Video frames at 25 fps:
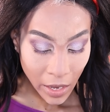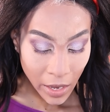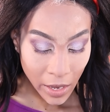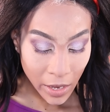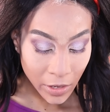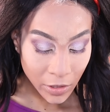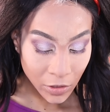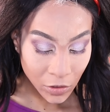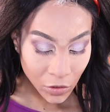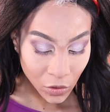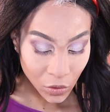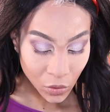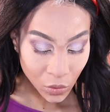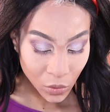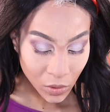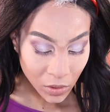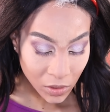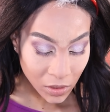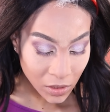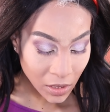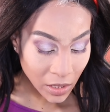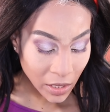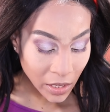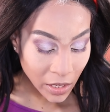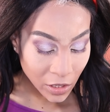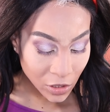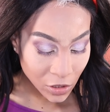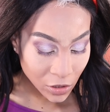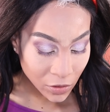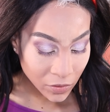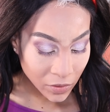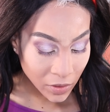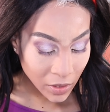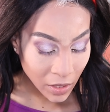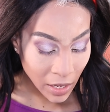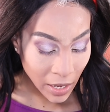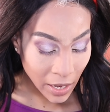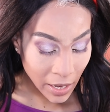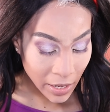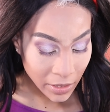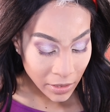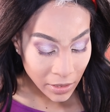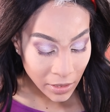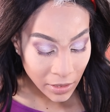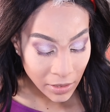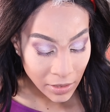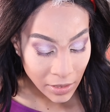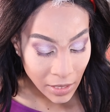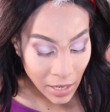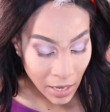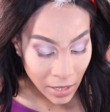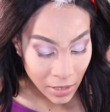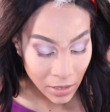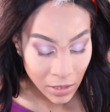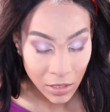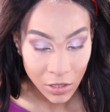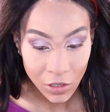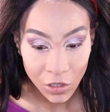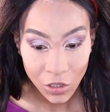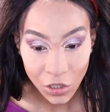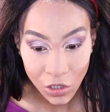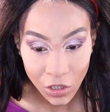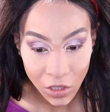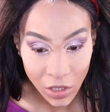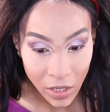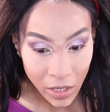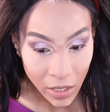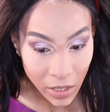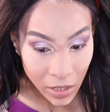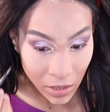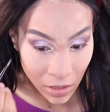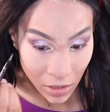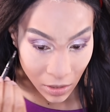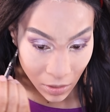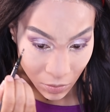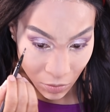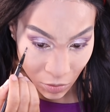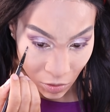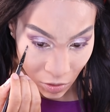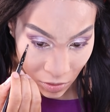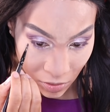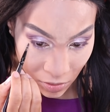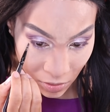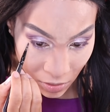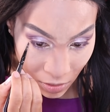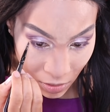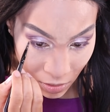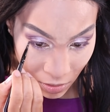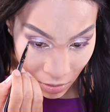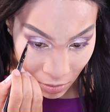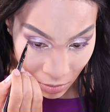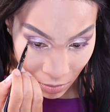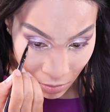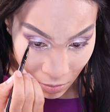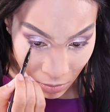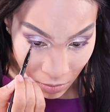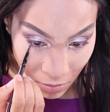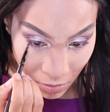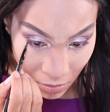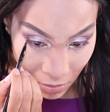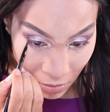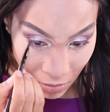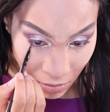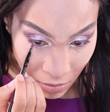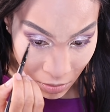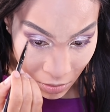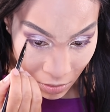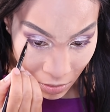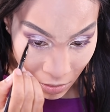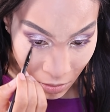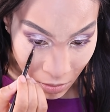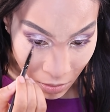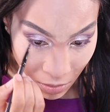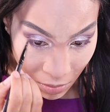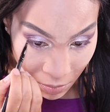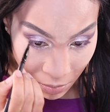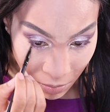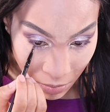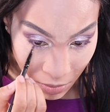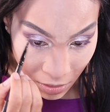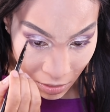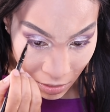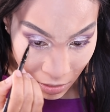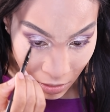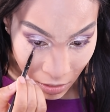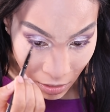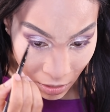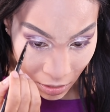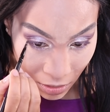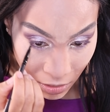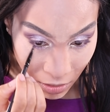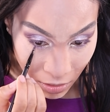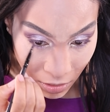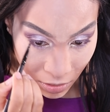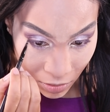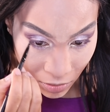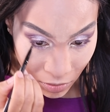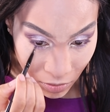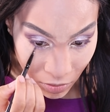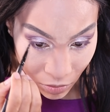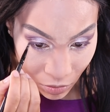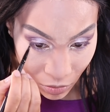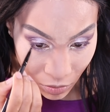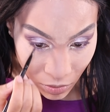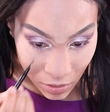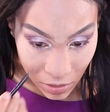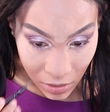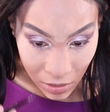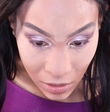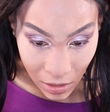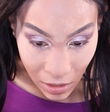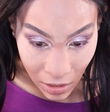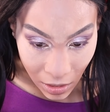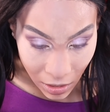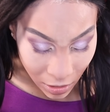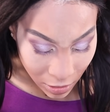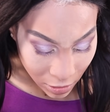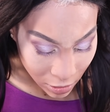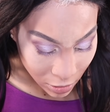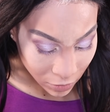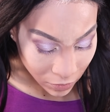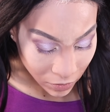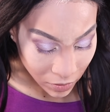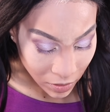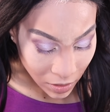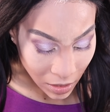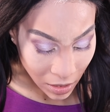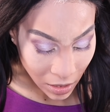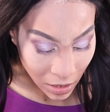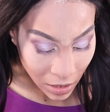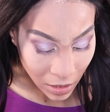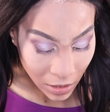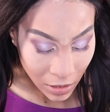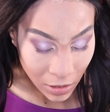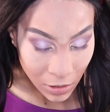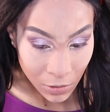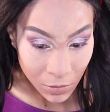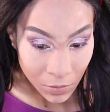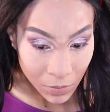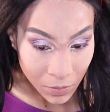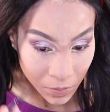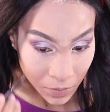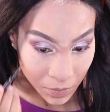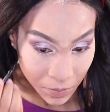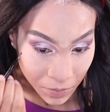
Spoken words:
And towards the edge of the eye, the darkest shade, I'm just gonna blend that in towards the edge of the eye.